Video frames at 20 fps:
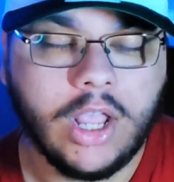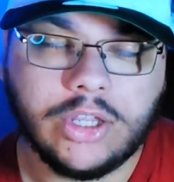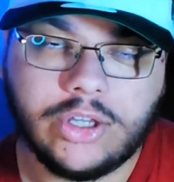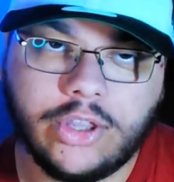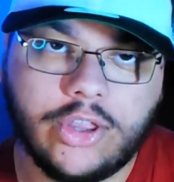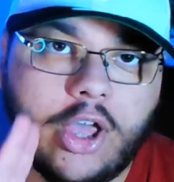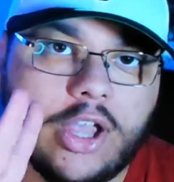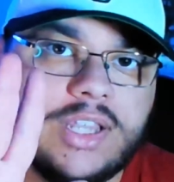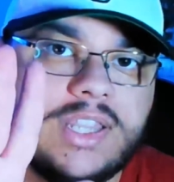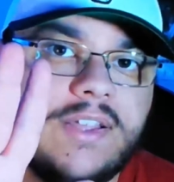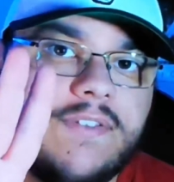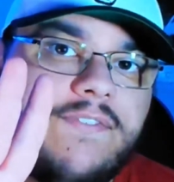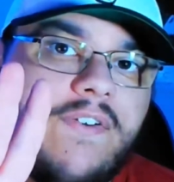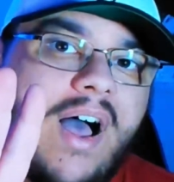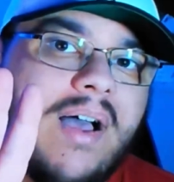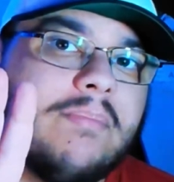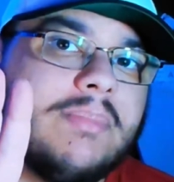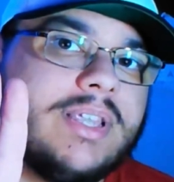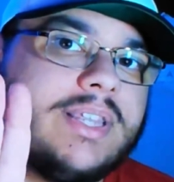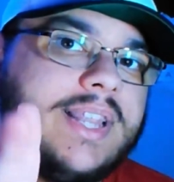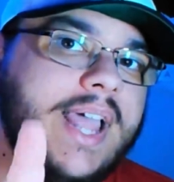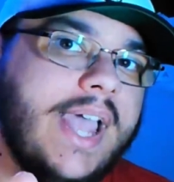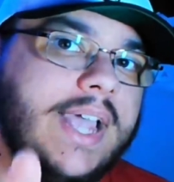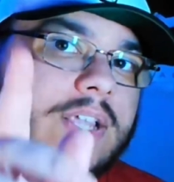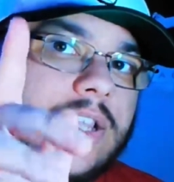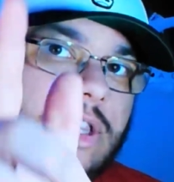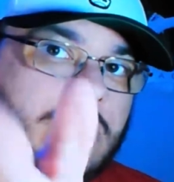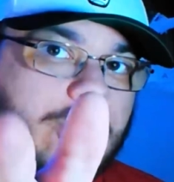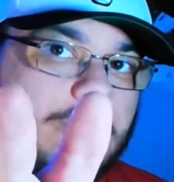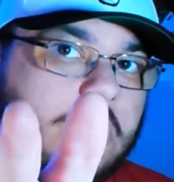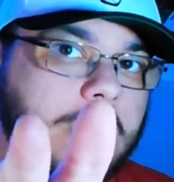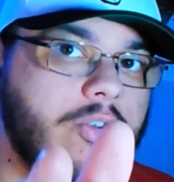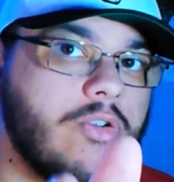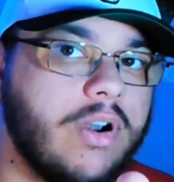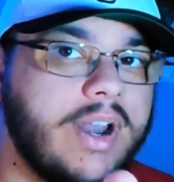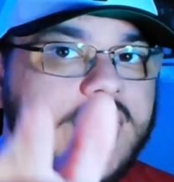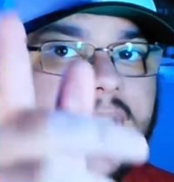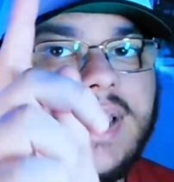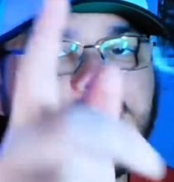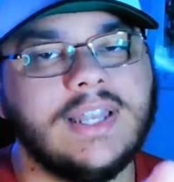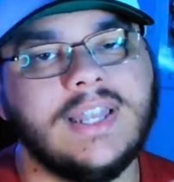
So those are the five mistakes. Do you agree?